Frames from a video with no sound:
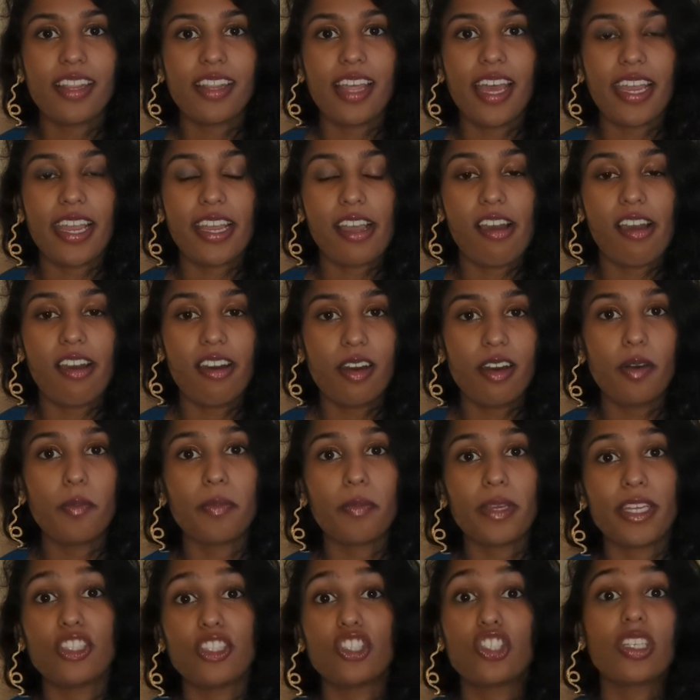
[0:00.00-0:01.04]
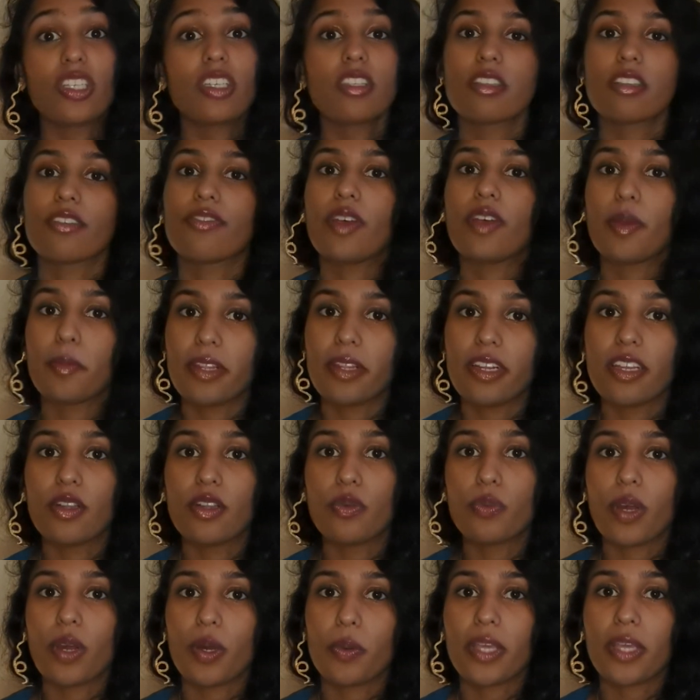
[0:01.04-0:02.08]
There can't be just the
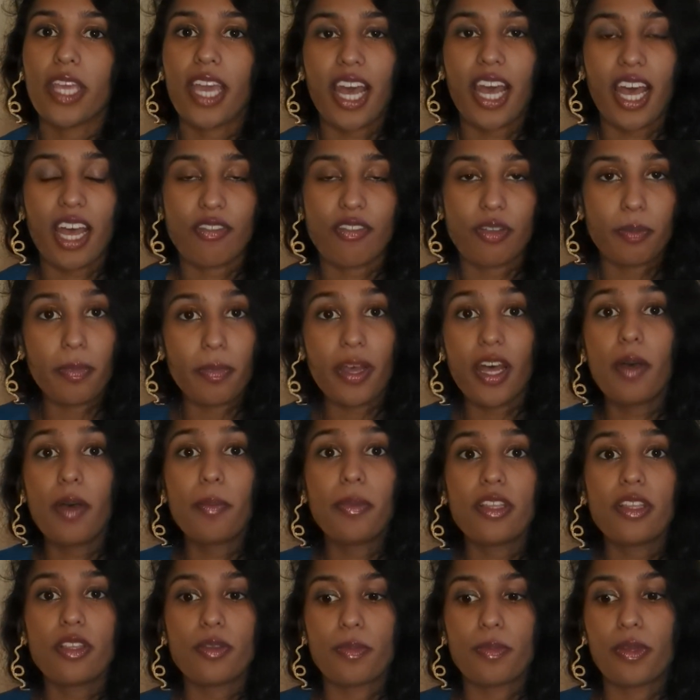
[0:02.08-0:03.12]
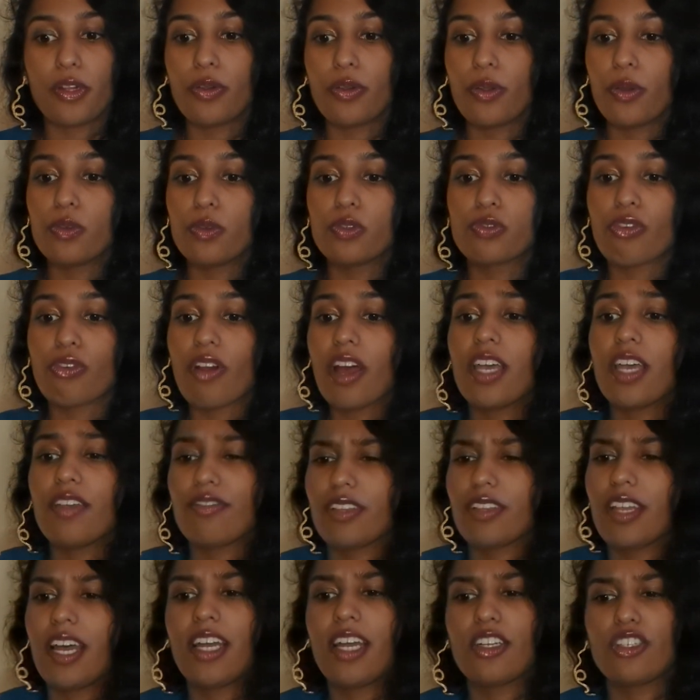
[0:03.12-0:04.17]
feminine where we have a purpose but no
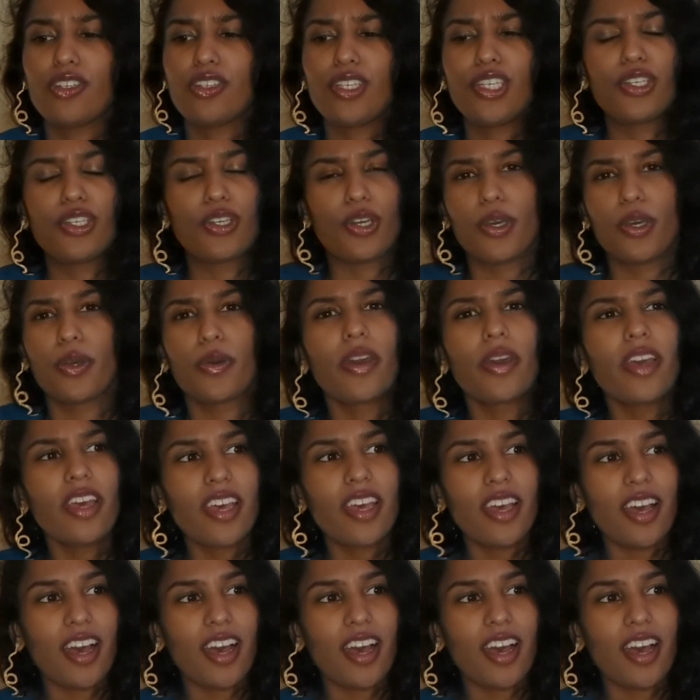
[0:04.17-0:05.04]
drive to actually go